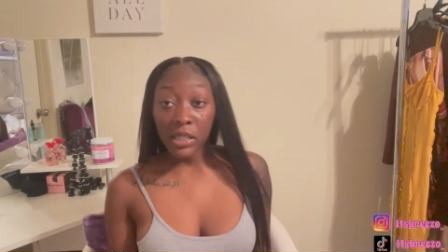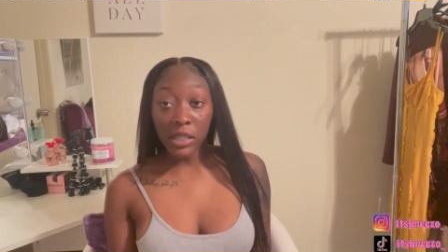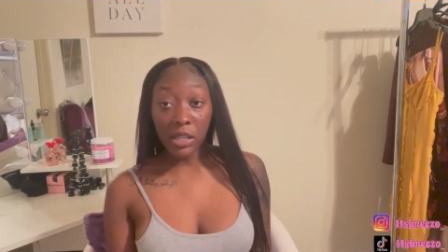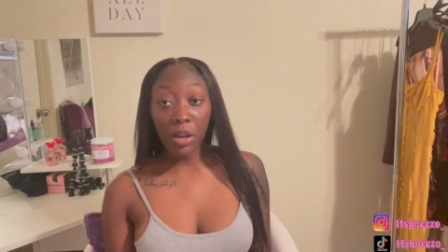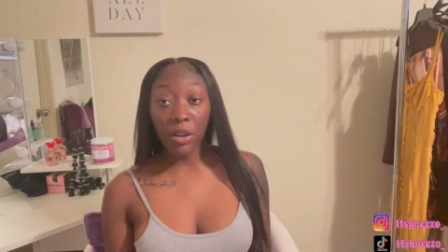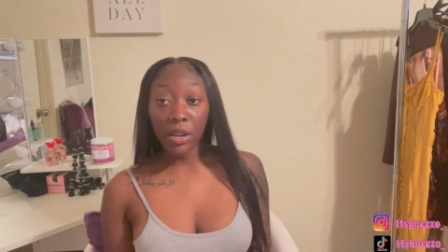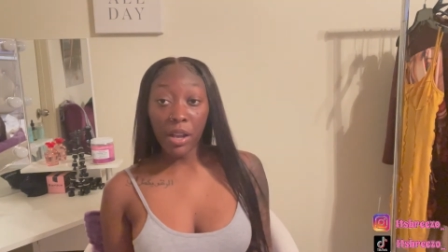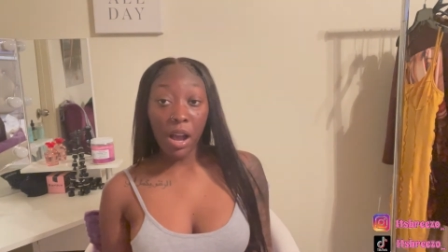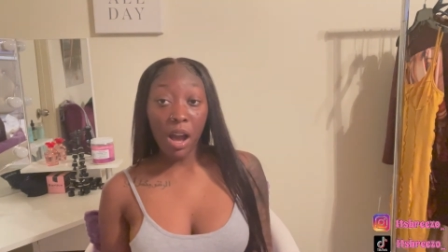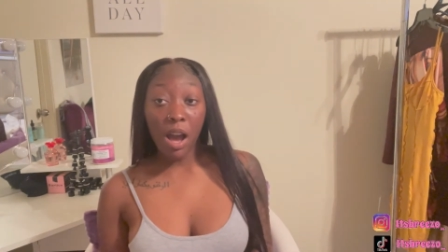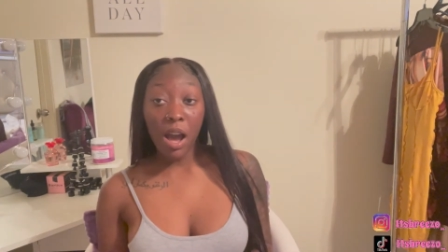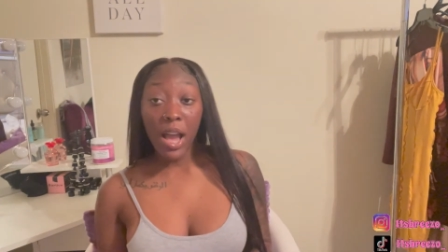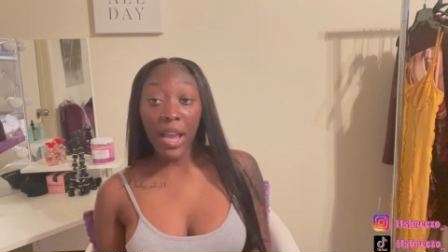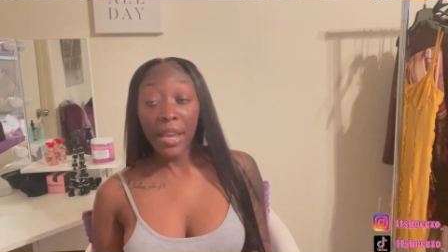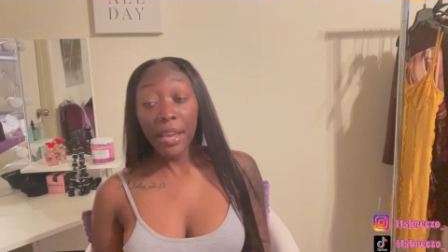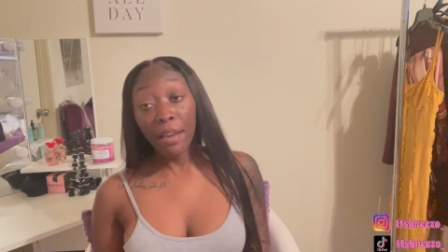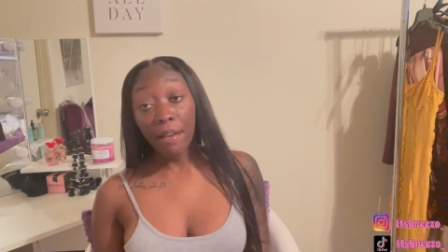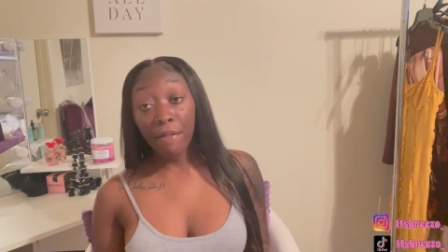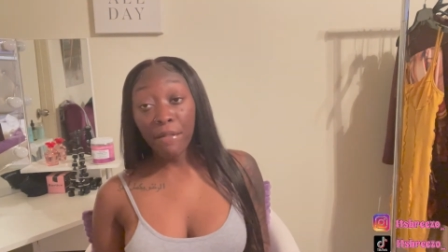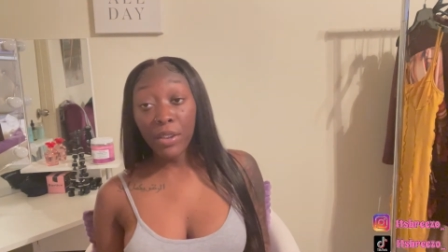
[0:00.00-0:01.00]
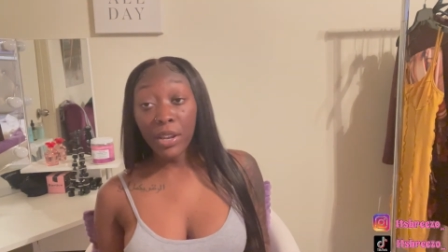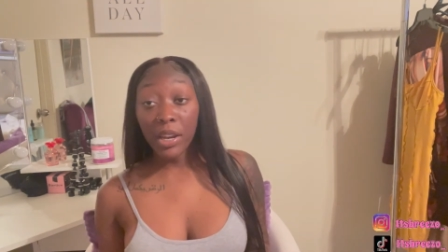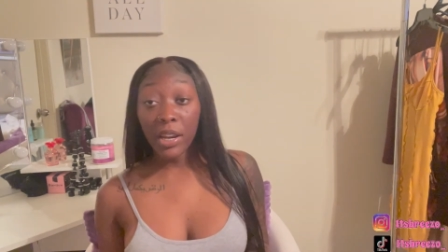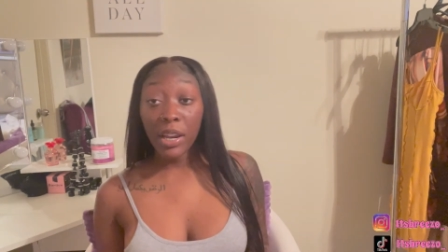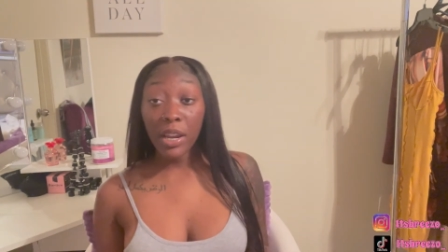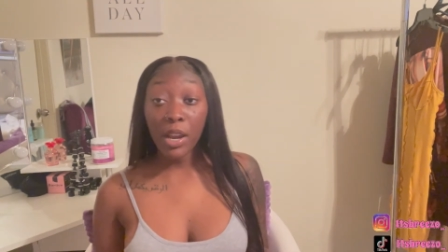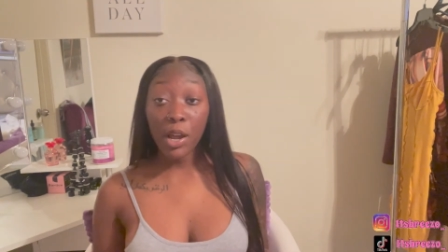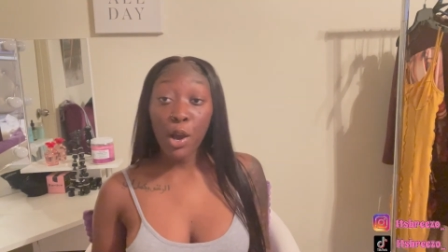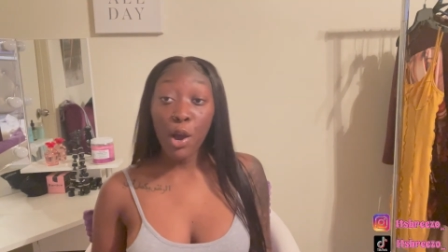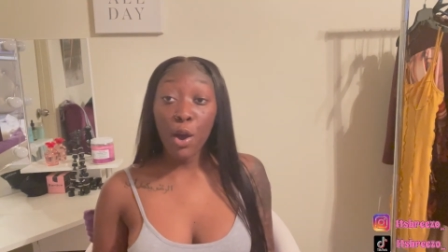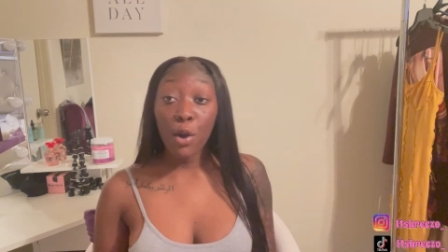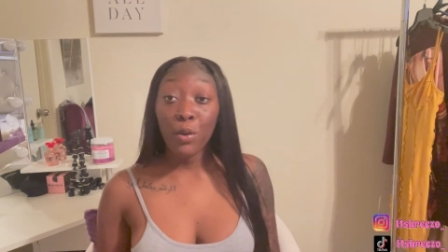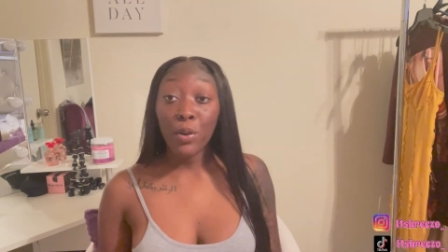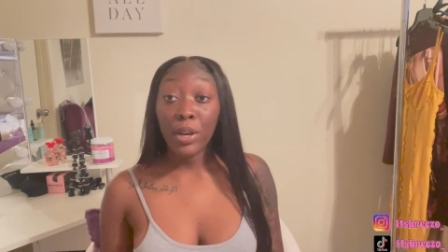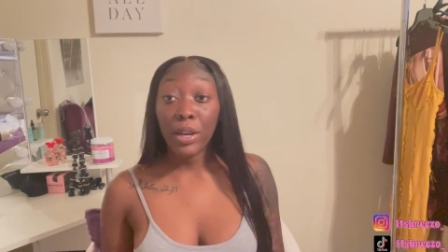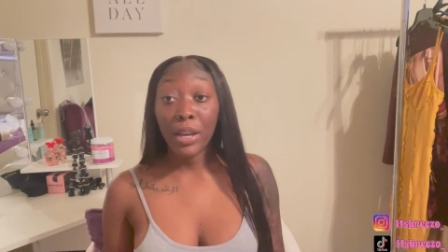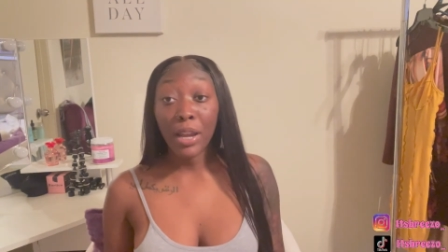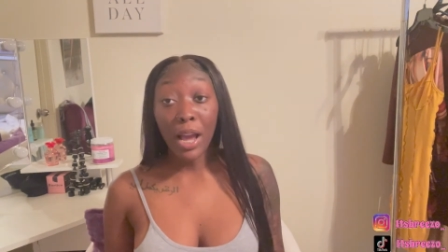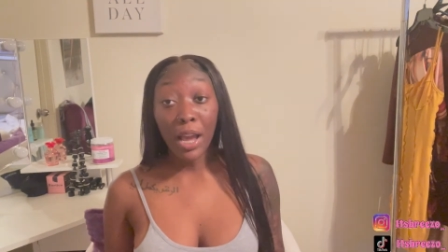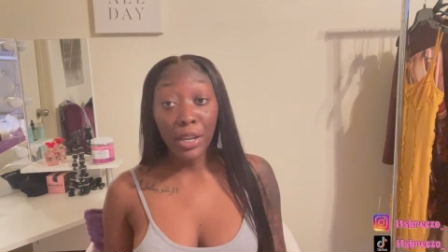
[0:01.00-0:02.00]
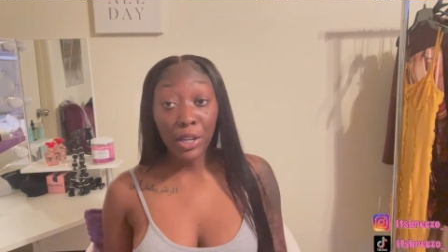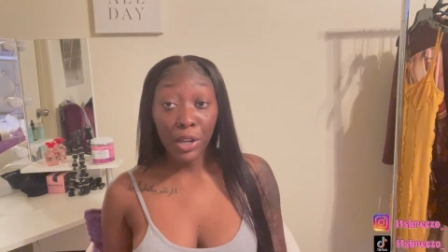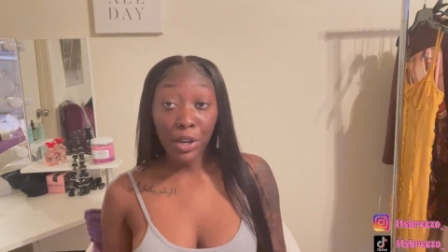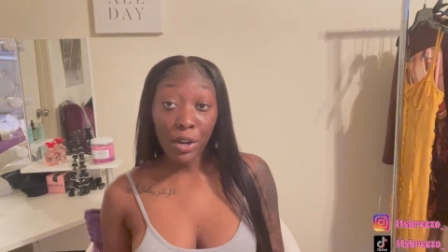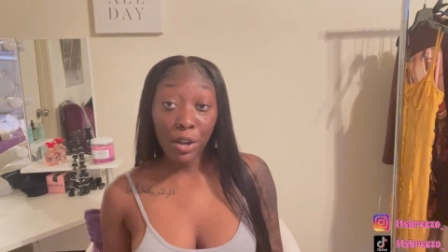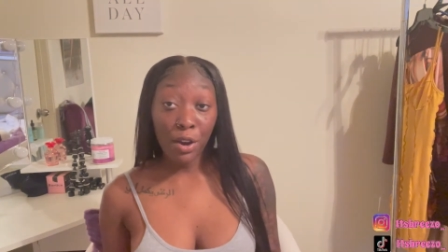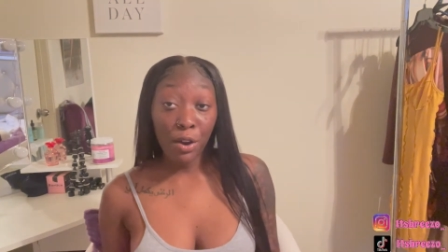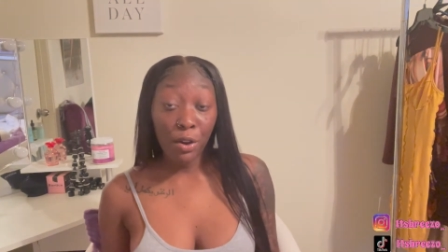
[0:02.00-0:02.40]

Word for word: So y'all, if you didn't know, now you know.